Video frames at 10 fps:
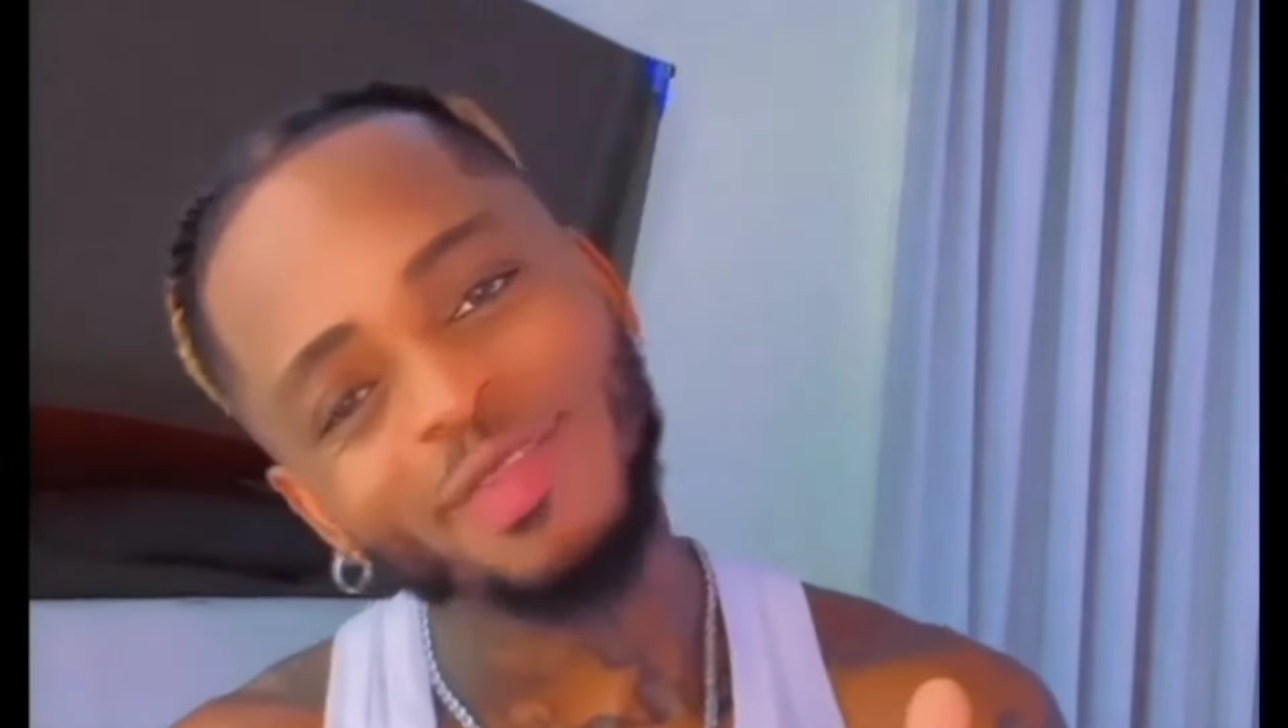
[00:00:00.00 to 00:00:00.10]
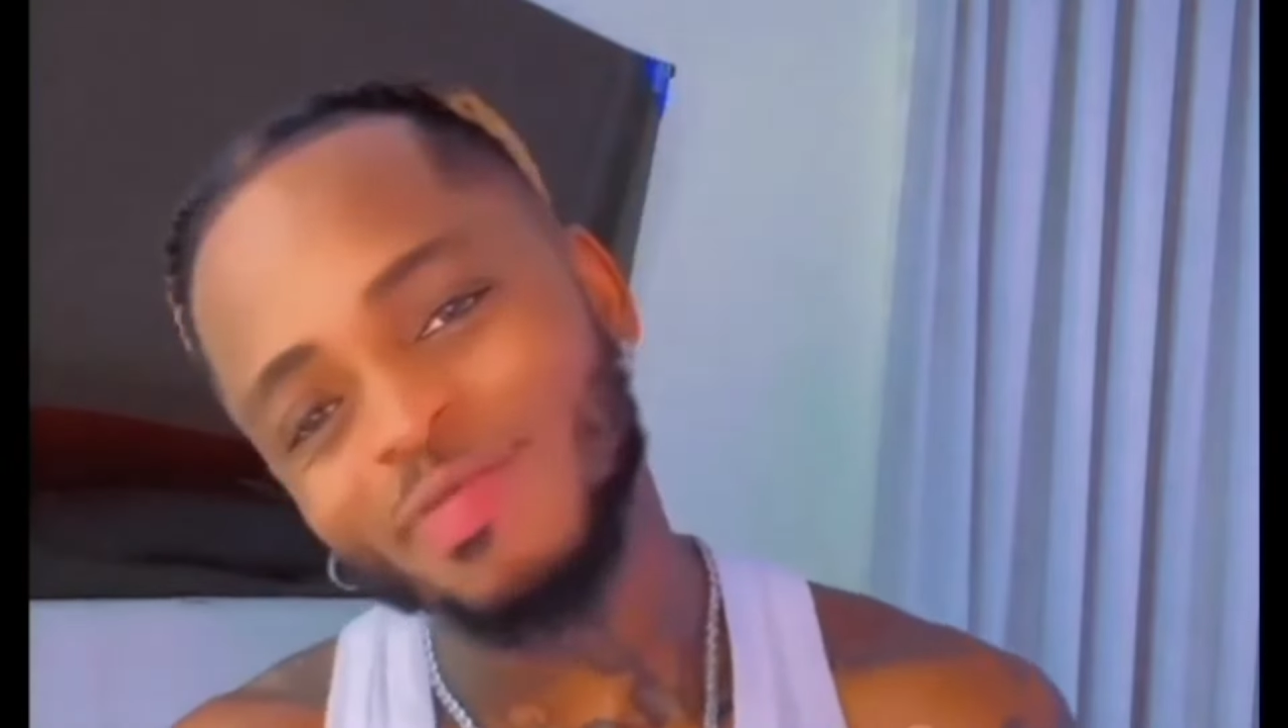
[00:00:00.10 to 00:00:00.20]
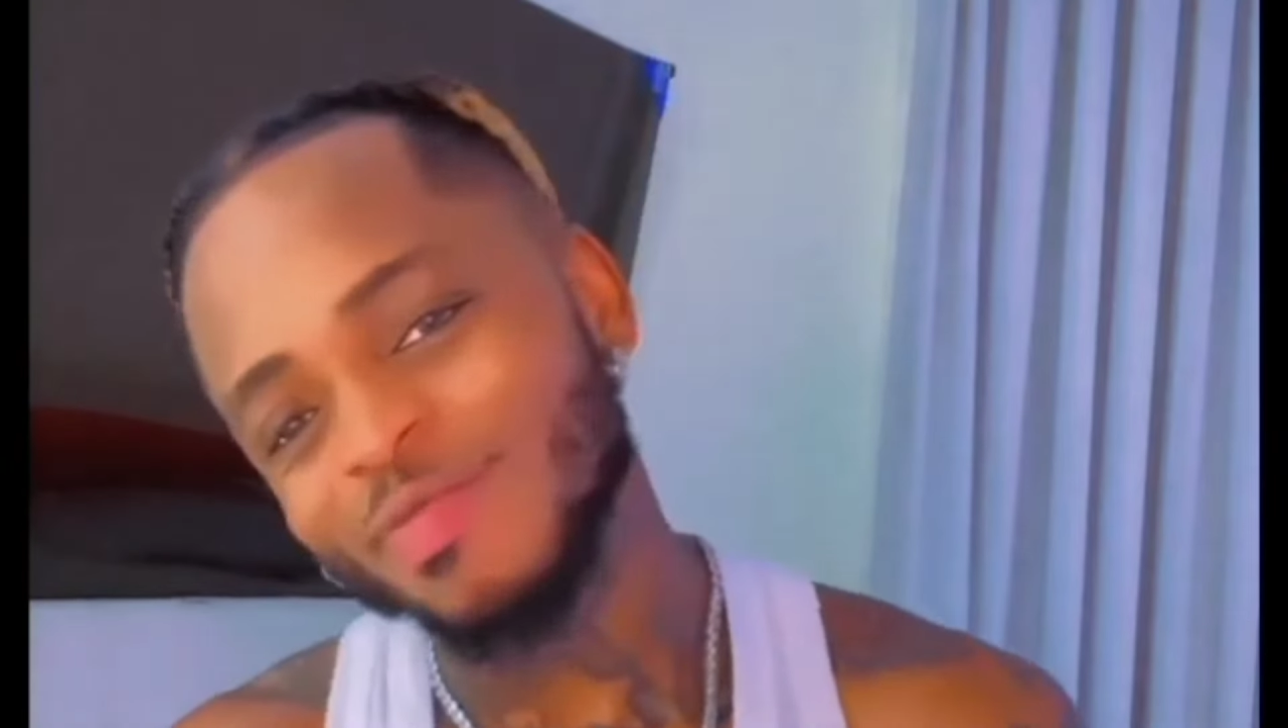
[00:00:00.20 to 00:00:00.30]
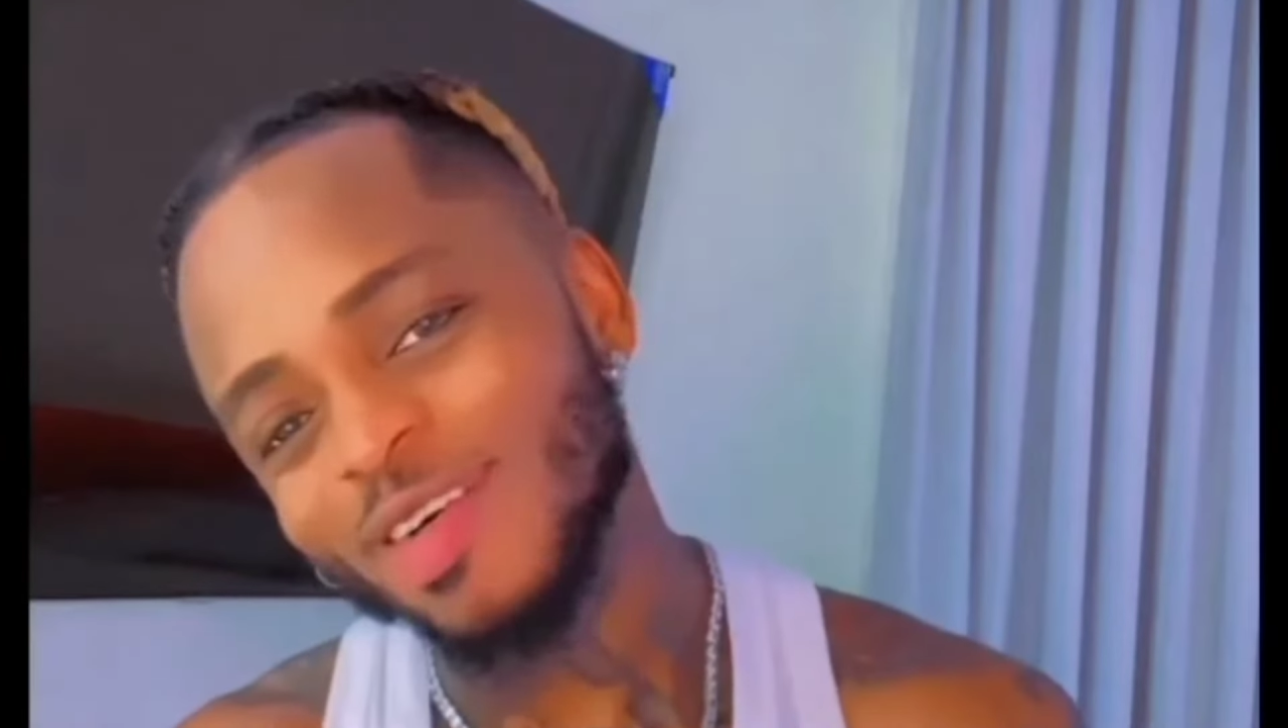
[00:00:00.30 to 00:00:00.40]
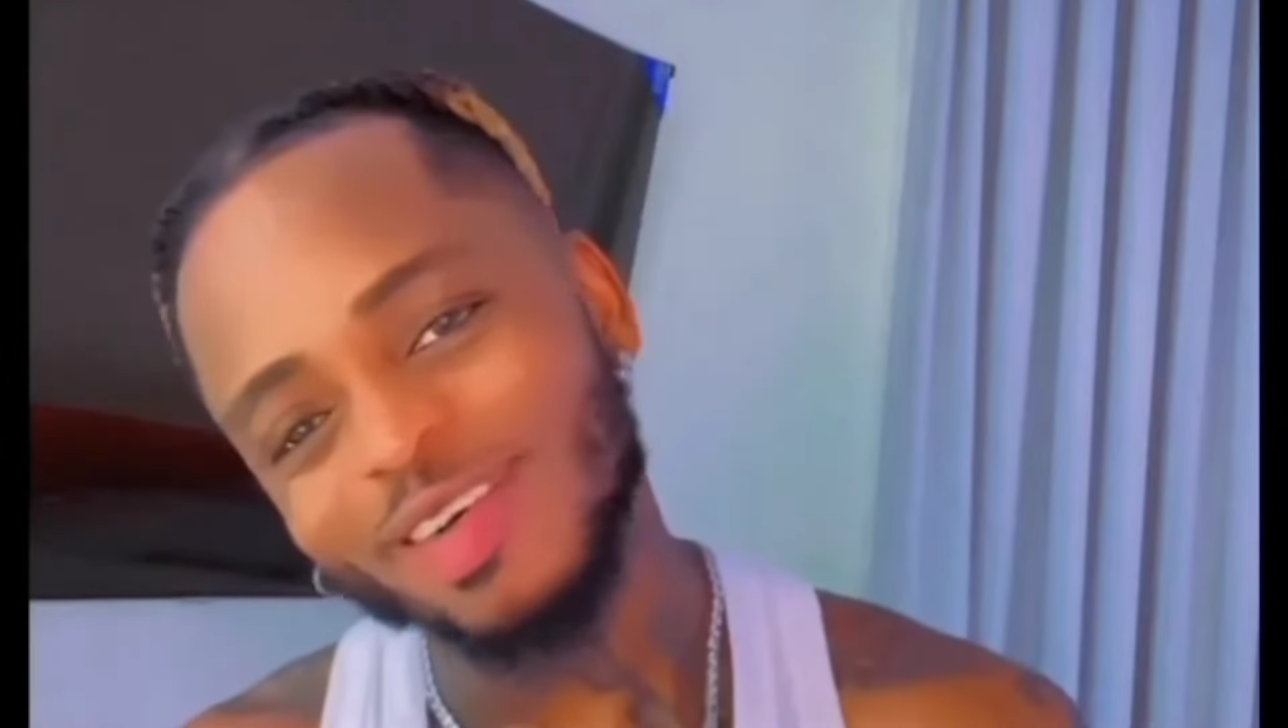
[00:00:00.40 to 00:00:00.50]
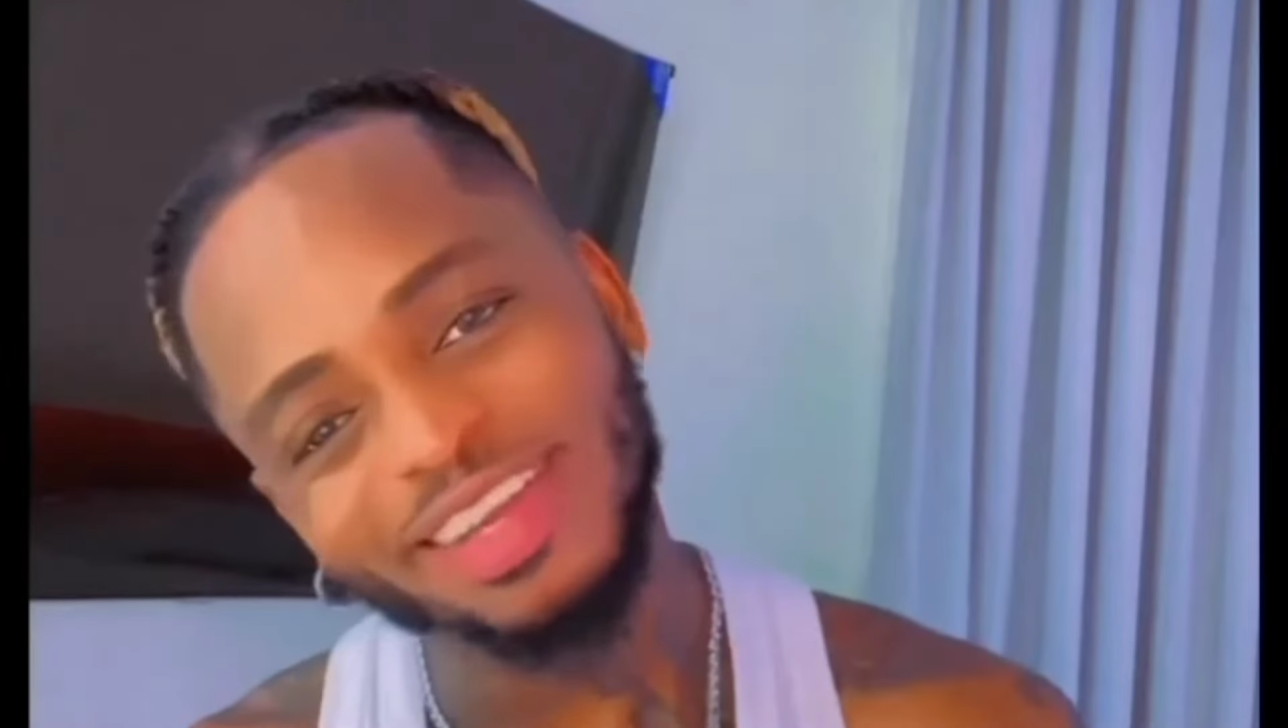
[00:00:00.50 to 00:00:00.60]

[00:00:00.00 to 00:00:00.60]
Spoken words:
does not